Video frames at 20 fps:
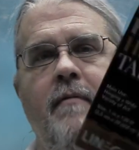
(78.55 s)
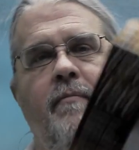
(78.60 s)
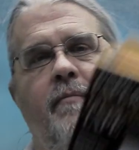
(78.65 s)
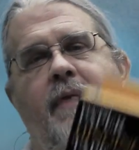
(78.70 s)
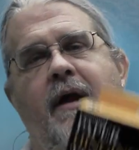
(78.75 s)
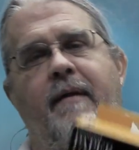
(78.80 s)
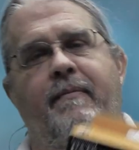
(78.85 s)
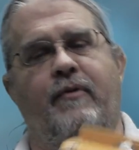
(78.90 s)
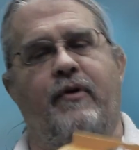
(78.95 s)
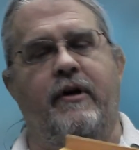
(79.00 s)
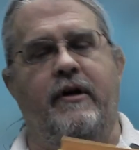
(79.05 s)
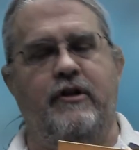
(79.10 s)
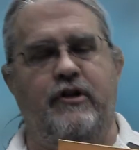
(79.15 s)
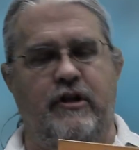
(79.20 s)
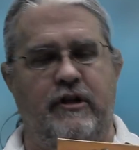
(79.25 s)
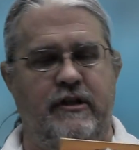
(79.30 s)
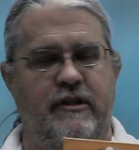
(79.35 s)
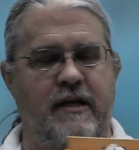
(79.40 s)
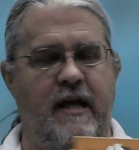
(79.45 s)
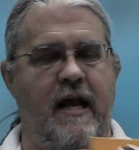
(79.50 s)
Paper
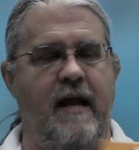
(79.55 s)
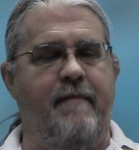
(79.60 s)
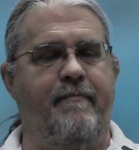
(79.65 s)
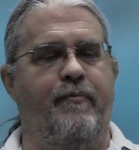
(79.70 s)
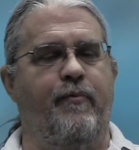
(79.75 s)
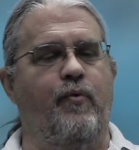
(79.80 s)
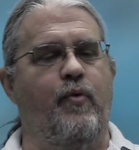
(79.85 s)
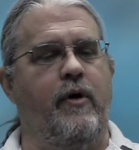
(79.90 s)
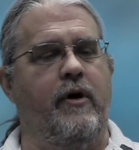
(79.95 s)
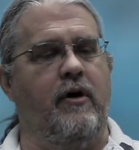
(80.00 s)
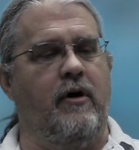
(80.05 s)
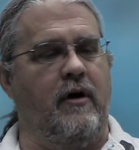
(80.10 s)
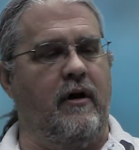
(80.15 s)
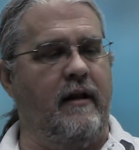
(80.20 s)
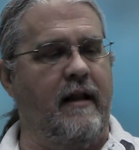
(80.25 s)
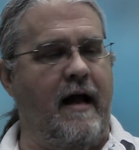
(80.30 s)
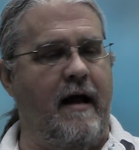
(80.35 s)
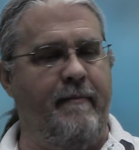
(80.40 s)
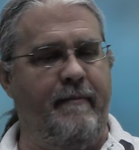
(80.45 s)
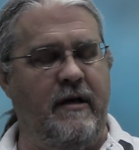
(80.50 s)
hinging tape will
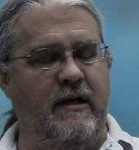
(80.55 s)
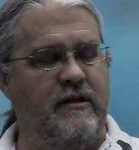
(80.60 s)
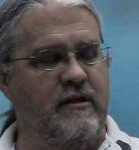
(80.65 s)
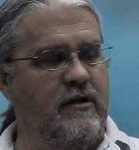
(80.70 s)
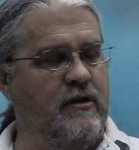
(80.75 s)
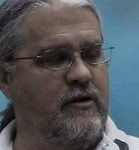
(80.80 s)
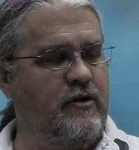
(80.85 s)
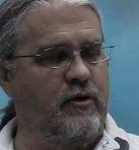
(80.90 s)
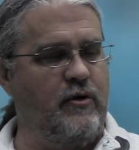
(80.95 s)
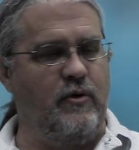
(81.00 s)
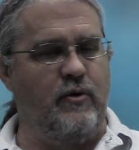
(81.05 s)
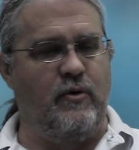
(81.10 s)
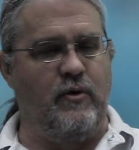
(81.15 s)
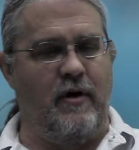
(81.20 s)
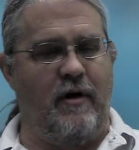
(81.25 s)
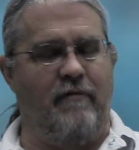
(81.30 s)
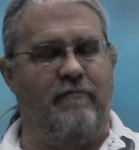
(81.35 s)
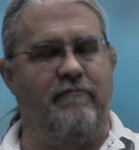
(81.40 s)
allow me to do a